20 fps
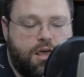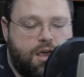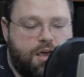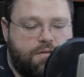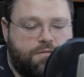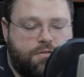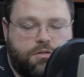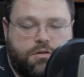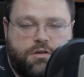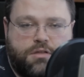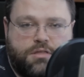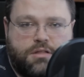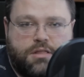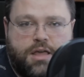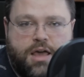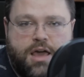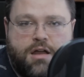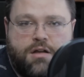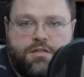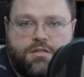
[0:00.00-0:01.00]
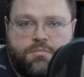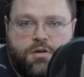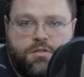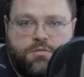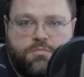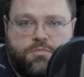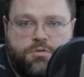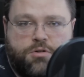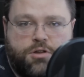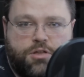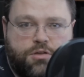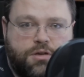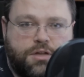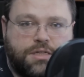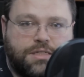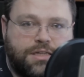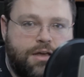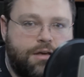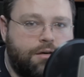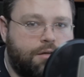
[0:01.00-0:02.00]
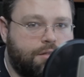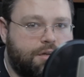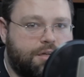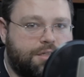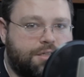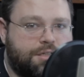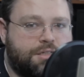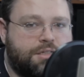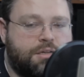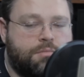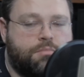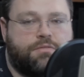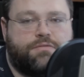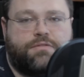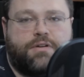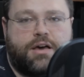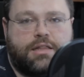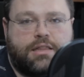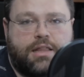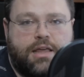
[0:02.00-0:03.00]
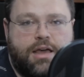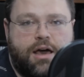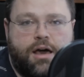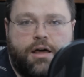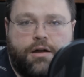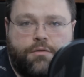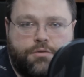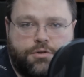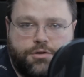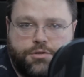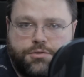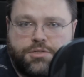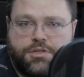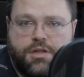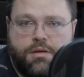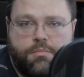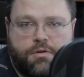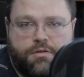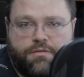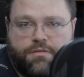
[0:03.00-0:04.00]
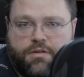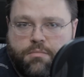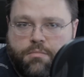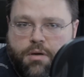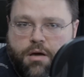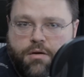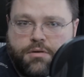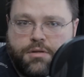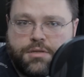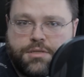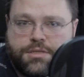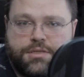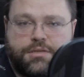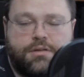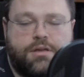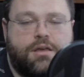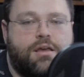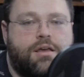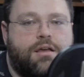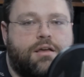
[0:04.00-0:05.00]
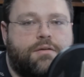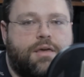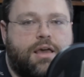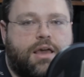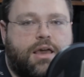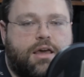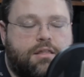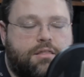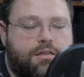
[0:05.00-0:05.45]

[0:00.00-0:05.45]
If you look at the layout of the motherboard, you can tell that it's a simplified layout, a reduced number of components, that kind of